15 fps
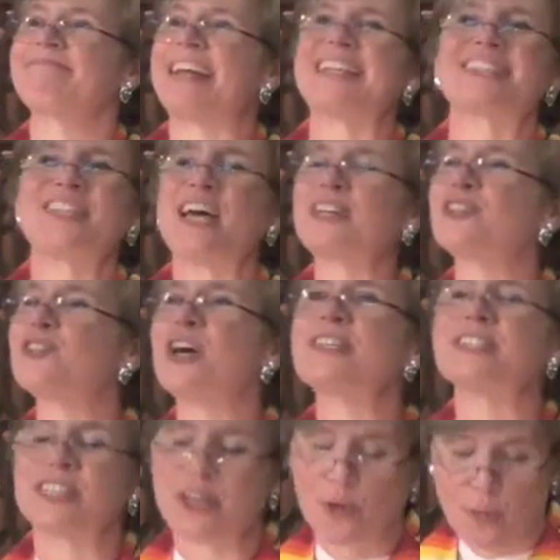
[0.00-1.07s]
That's not a
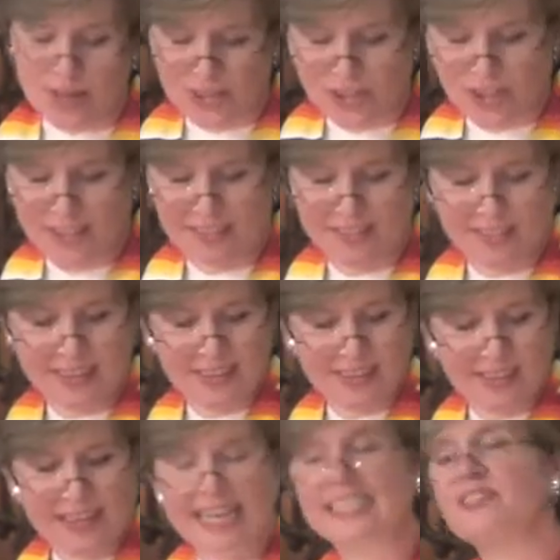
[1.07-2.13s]
trusting question.
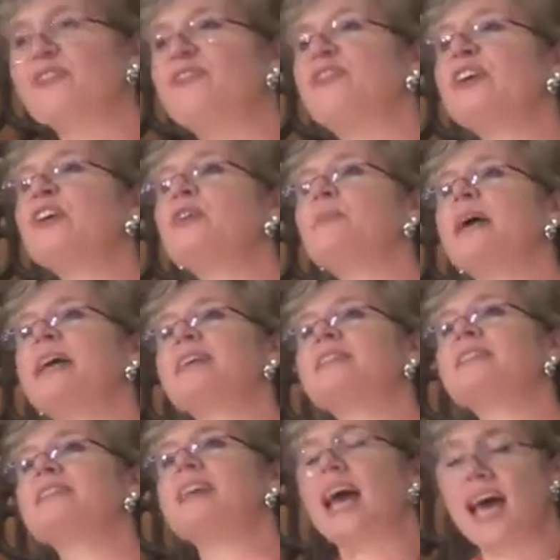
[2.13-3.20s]
It's a
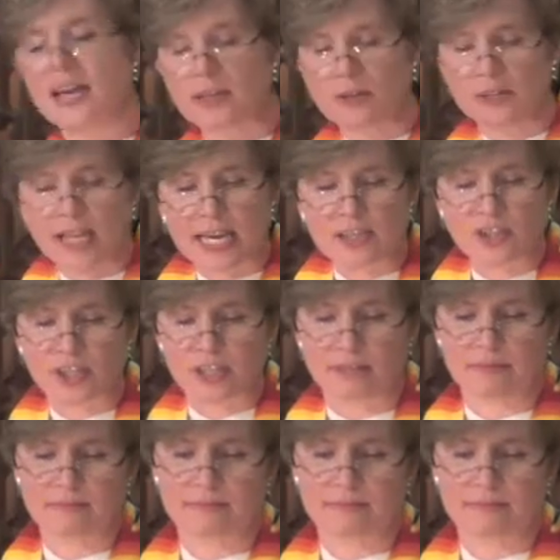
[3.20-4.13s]
fear-based accusation.